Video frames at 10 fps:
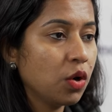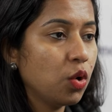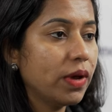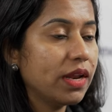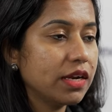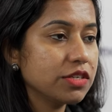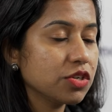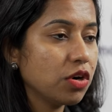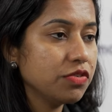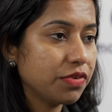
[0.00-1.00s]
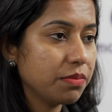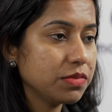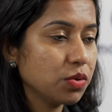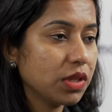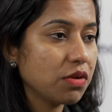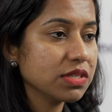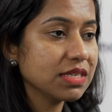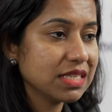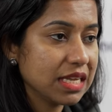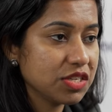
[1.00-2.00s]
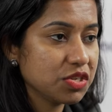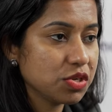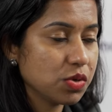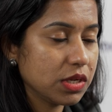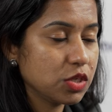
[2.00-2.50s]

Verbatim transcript: who were enrolled from two thousand six to